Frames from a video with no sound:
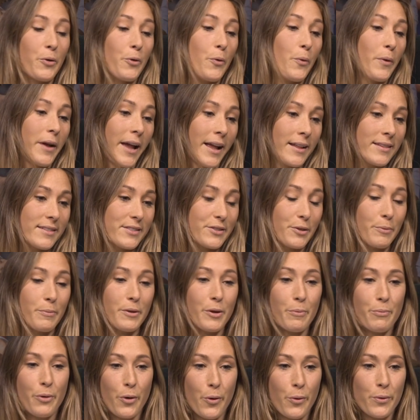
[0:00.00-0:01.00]
go against or
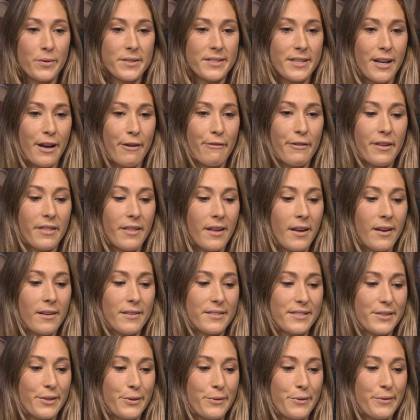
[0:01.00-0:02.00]
be opposed to
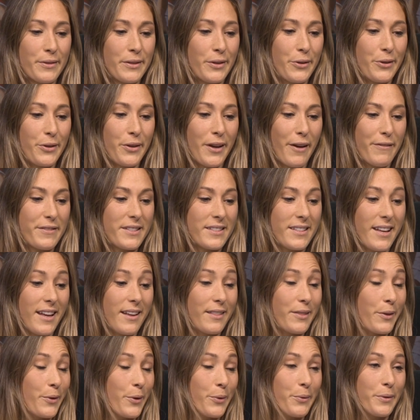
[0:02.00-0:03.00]
everything. So look, you have to
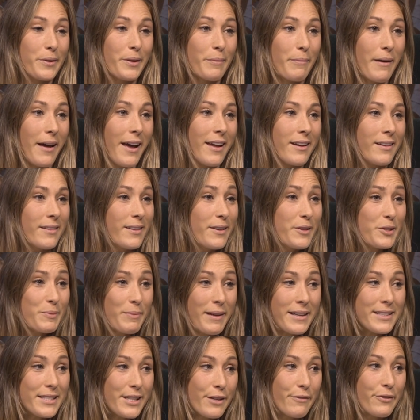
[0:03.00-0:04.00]
take the good with the bad, and
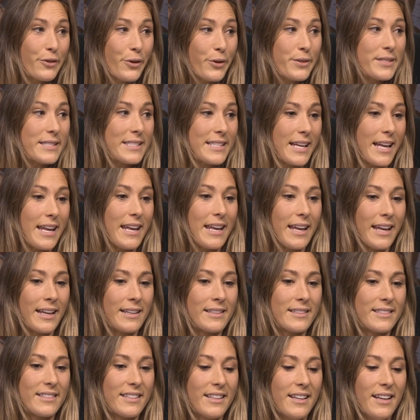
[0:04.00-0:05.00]
there's plenty of good to take.
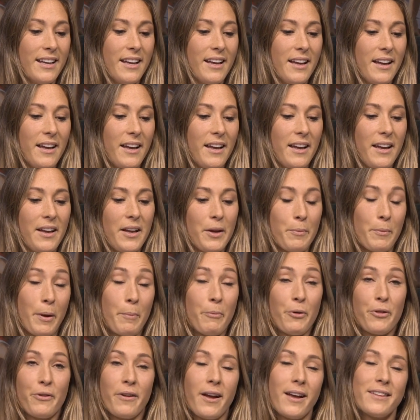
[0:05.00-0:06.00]
And
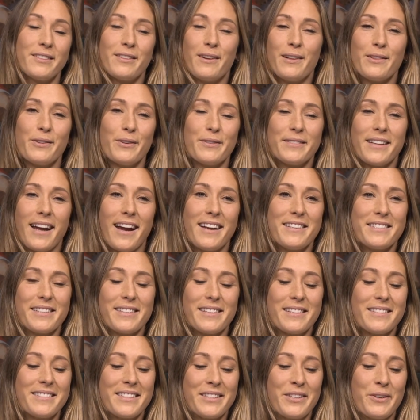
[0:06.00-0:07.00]
my mother has all those
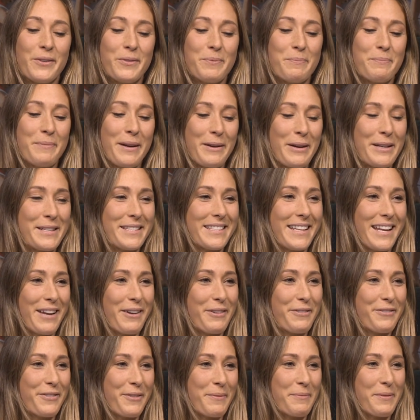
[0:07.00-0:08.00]
articles, printed
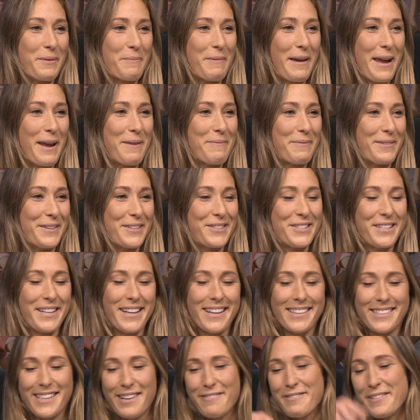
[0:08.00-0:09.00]
out from the papers.
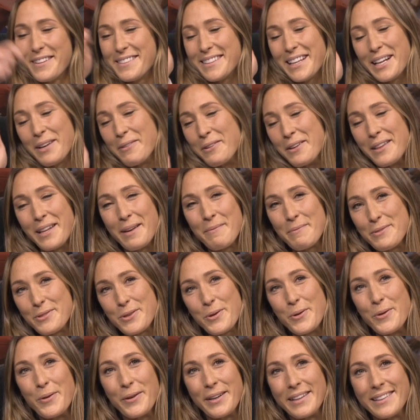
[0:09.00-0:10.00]
She has every single one of them
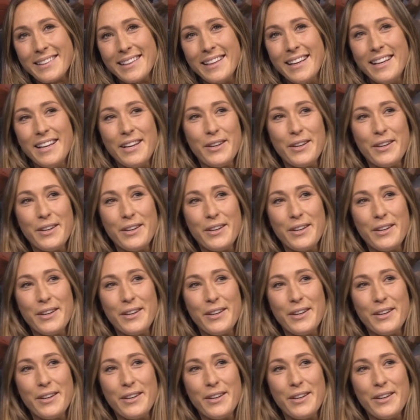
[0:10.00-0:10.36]
torn